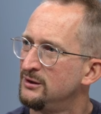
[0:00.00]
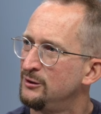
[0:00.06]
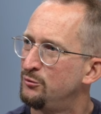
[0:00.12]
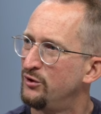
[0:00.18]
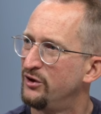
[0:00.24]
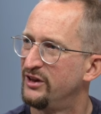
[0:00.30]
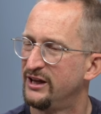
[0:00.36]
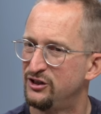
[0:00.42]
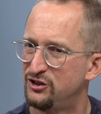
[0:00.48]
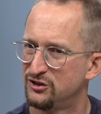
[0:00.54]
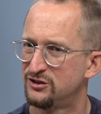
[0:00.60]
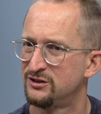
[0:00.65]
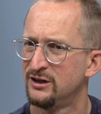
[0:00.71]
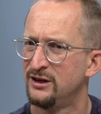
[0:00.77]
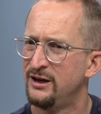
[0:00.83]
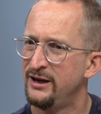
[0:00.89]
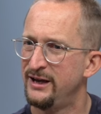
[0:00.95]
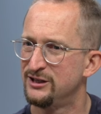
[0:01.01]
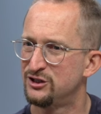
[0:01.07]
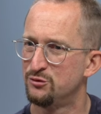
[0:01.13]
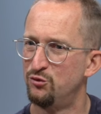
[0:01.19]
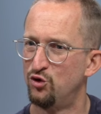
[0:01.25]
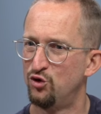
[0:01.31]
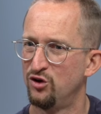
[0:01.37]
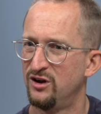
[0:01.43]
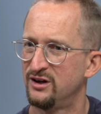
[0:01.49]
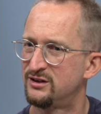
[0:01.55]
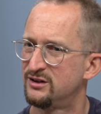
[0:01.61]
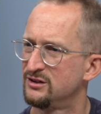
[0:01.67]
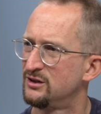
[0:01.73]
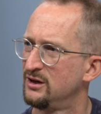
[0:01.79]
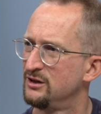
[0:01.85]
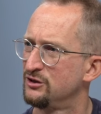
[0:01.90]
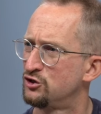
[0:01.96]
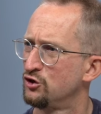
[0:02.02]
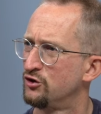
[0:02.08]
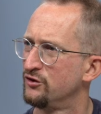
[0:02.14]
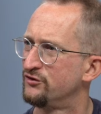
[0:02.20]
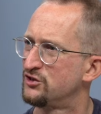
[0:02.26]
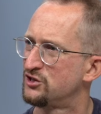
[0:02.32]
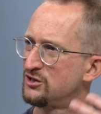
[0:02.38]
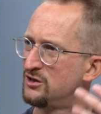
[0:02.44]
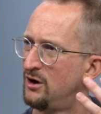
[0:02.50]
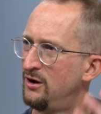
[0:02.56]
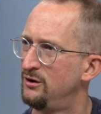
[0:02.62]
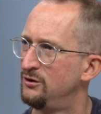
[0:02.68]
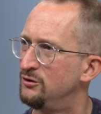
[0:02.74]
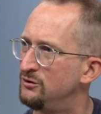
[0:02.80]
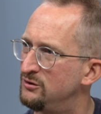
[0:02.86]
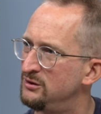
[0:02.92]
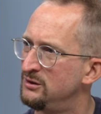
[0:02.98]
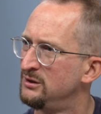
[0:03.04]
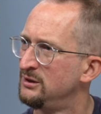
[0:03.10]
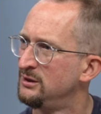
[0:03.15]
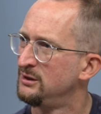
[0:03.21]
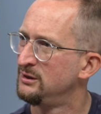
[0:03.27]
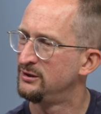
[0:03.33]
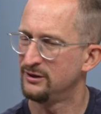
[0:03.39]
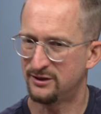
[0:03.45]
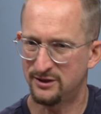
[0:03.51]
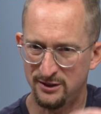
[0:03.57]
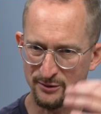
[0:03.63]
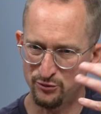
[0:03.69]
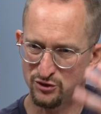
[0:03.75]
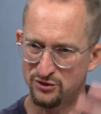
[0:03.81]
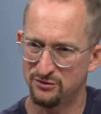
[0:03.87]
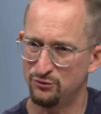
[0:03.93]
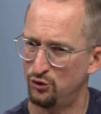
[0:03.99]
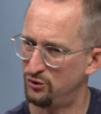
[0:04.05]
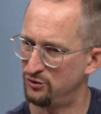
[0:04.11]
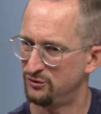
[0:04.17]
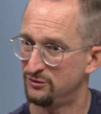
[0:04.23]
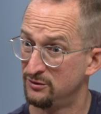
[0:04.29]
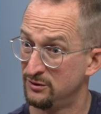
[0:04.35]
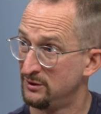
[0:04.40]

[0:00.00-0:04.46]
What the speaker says: but it's more like a sort of style that keeps, or